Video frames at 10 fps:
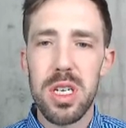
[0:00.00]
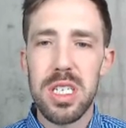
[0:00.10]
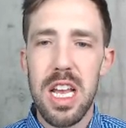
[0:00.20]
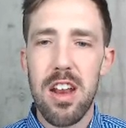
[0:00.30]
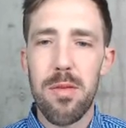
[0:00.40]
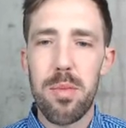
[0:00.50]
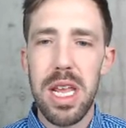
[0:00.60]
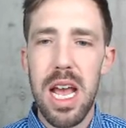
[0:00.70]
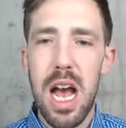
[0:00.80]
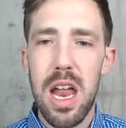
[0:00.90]
is kind of
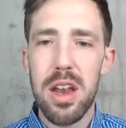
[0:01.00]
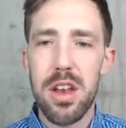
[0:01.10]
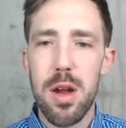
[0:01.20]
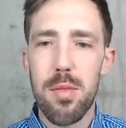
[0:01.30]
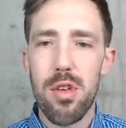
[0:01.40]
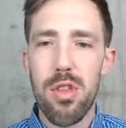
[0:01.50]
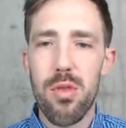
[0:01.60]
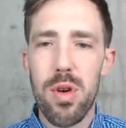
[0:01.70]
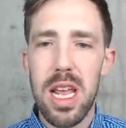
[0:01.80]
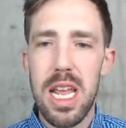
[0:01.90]
beyond number
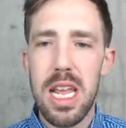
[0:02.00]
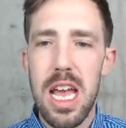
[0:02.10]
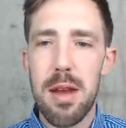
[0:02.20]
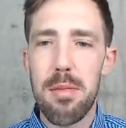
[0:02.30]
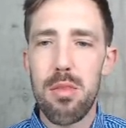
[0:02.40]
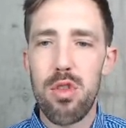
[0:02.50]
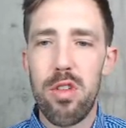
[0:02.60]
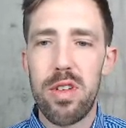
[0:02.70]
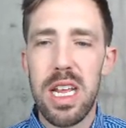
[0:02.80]
three and moved